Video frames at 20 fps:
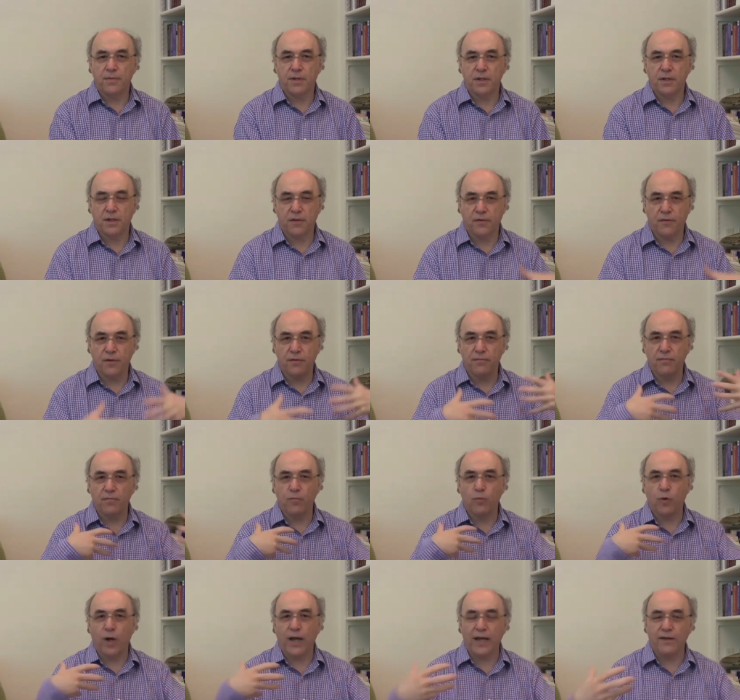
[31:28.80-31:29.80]
different
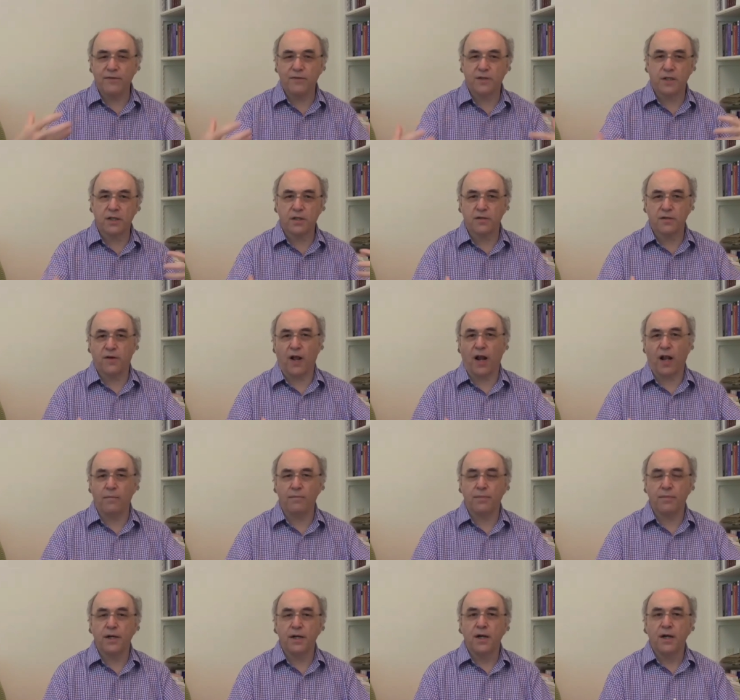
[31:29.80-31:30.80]
waves that develop
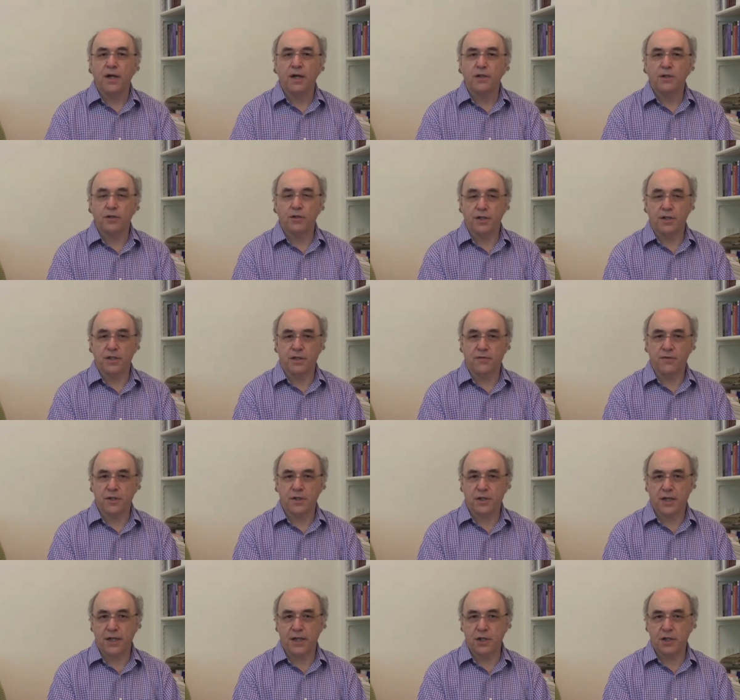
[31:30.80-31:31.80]
during different
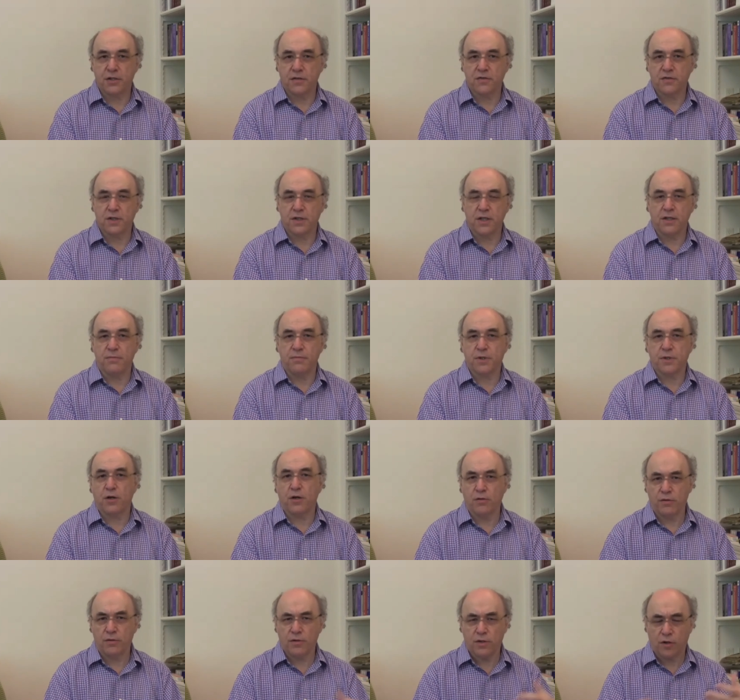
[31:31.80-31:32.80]
stages of sleep.
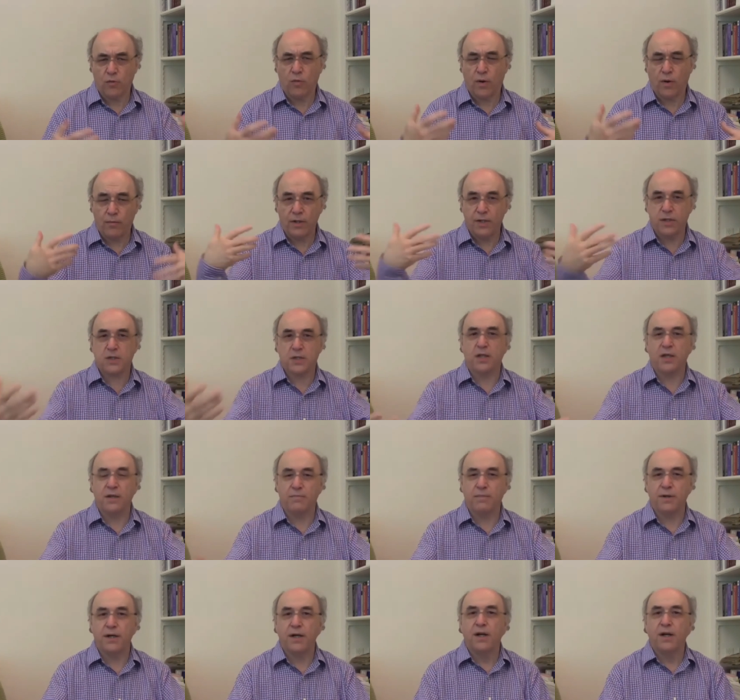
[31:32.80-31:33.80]
So, you know, when we
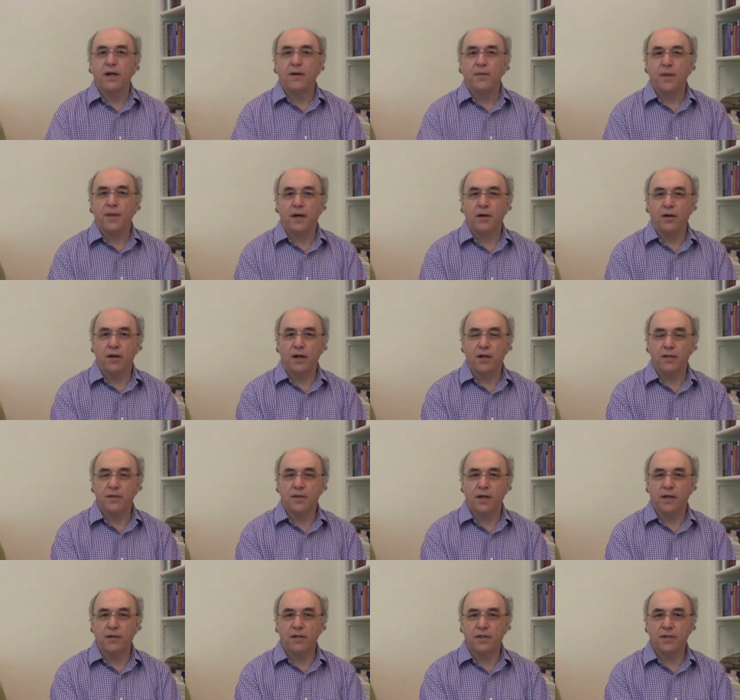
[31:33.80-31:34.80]
sleep, there
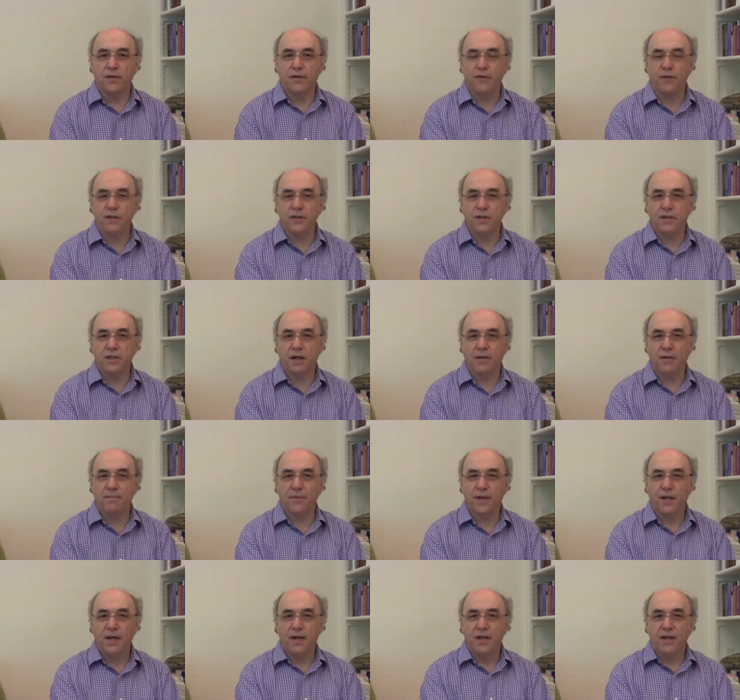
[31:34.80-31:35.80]
are different
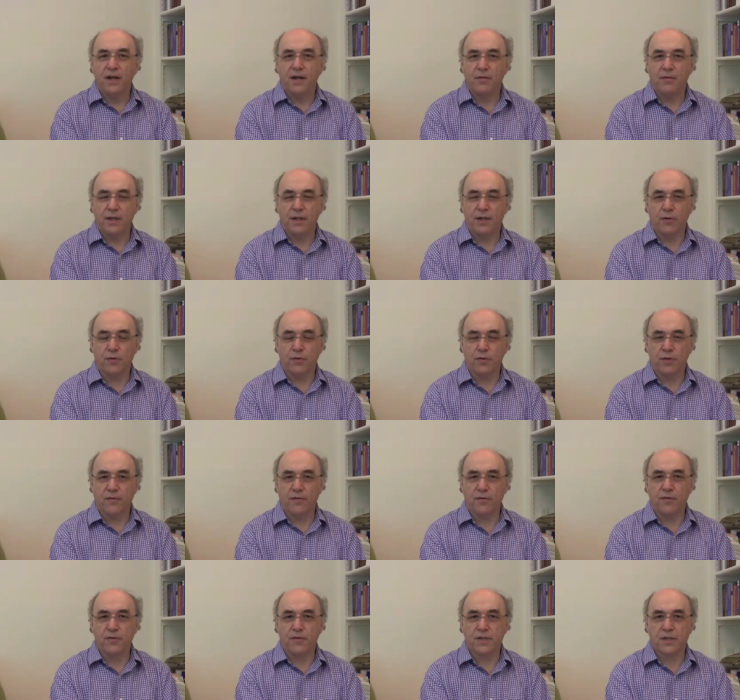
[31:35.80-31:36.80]
We go through
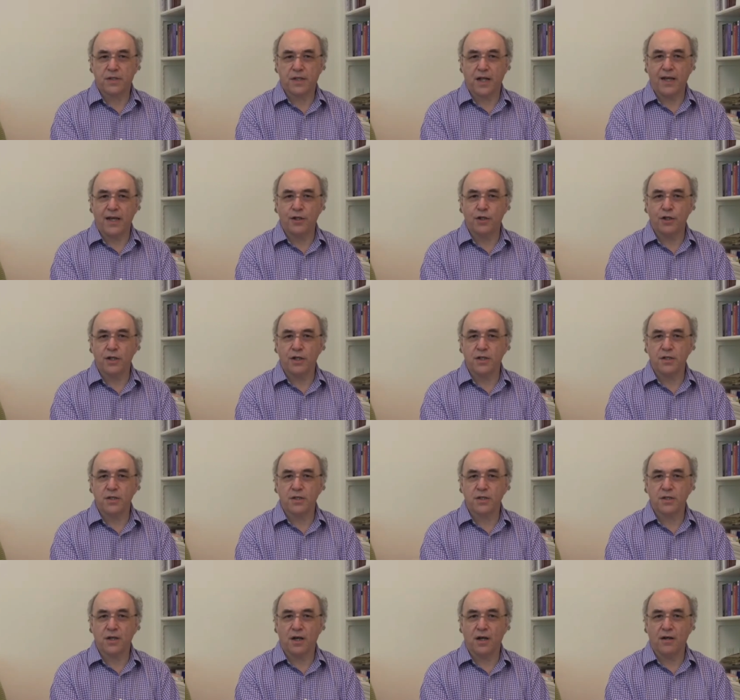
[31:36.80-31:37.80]
different
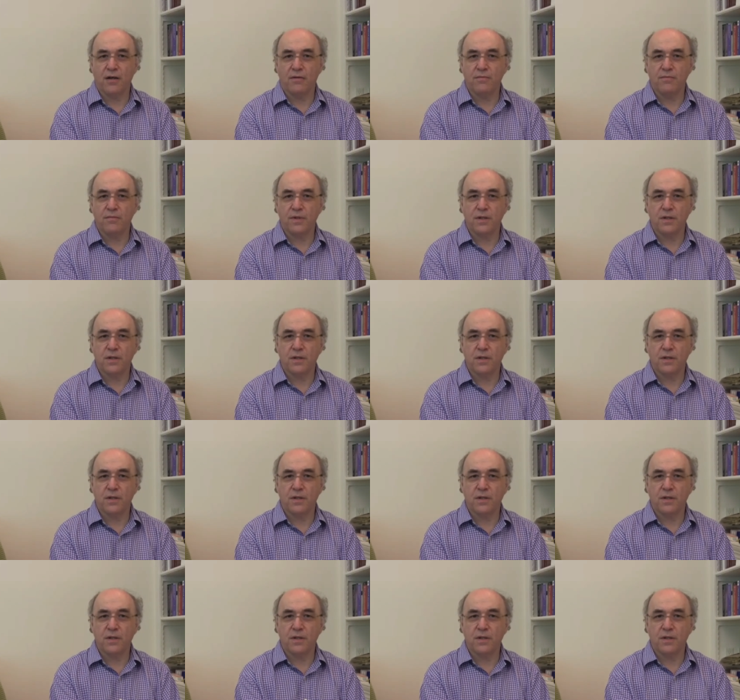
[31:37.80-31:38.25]
stages, slow